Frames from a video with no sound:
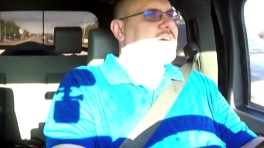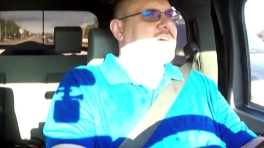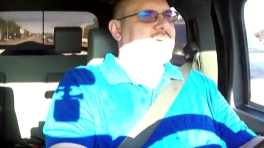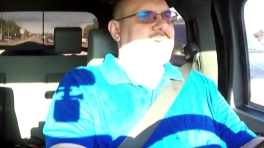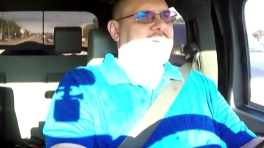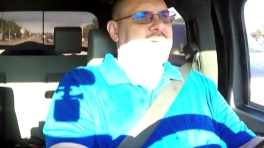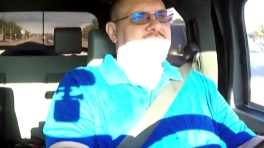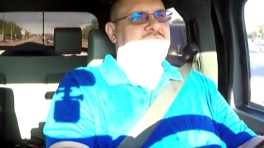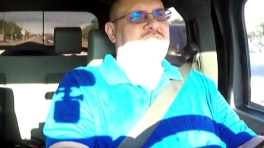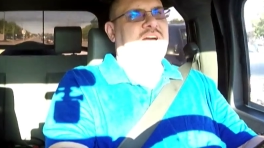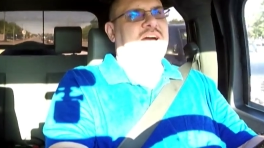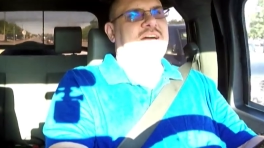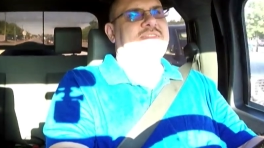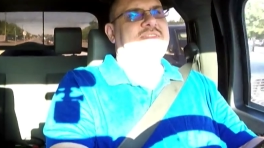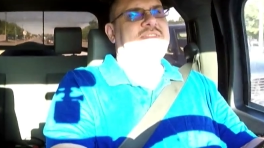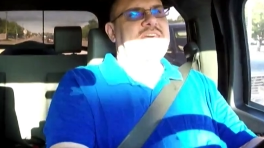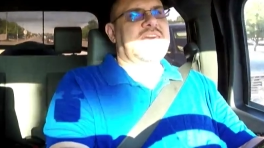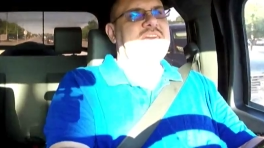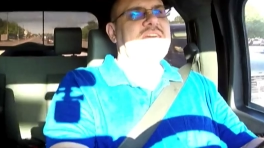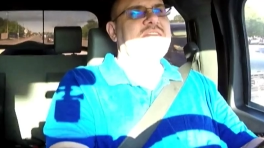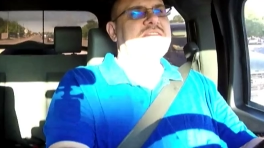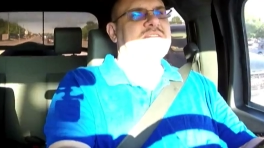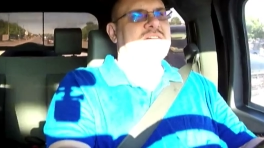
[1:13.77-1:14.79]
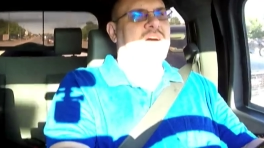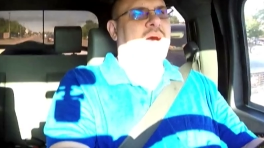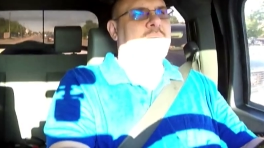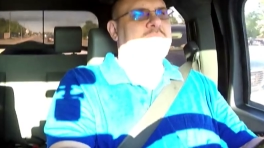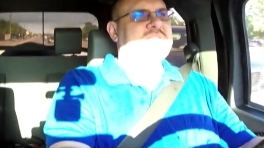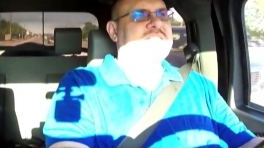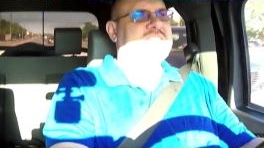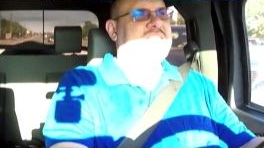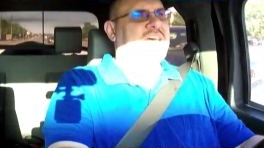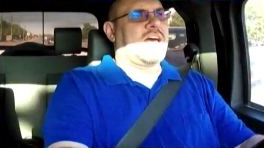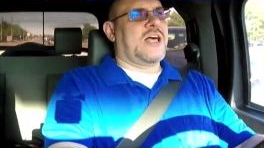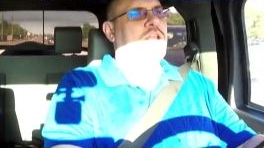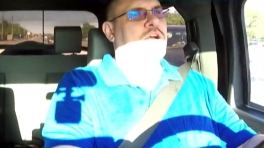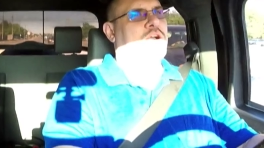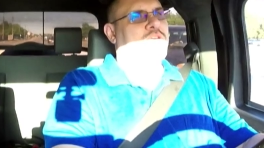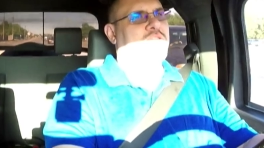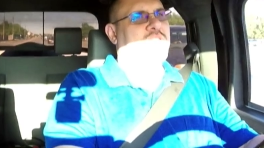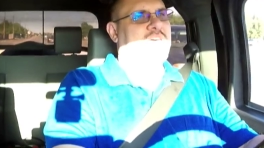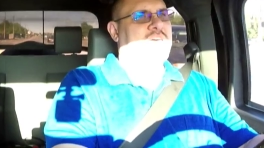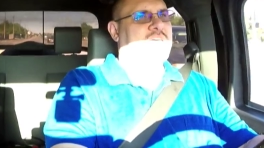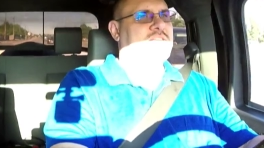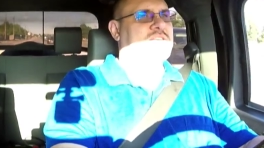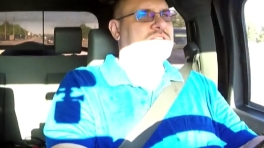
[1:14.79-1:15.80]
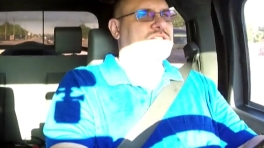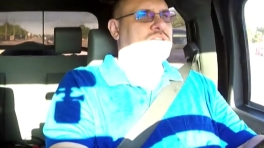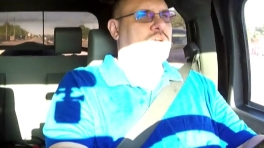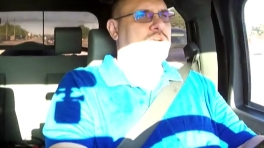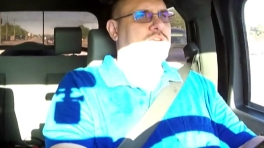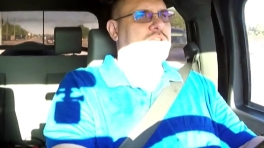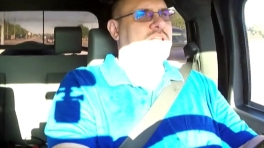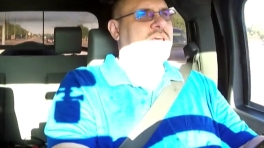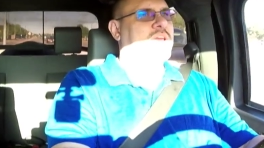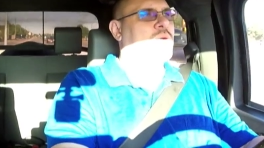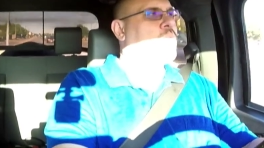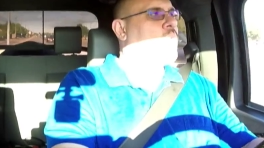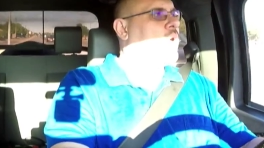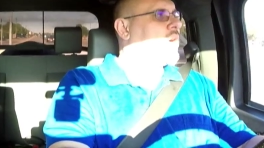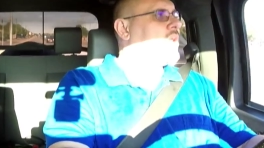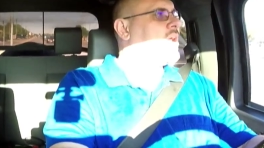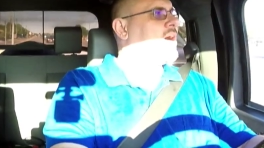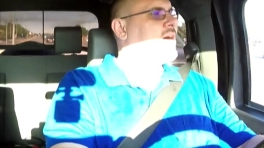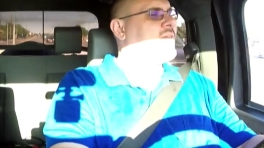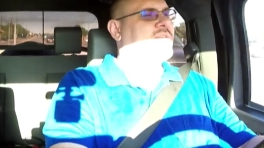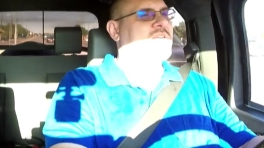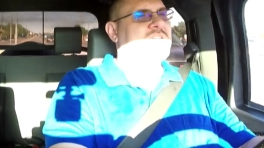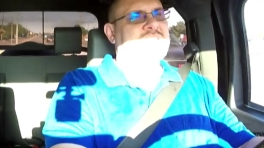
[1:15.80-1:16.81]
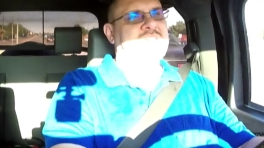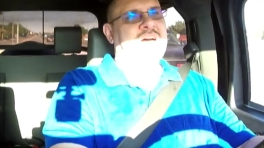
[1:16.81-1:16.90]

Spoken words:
if not the top seller, then certainly one of the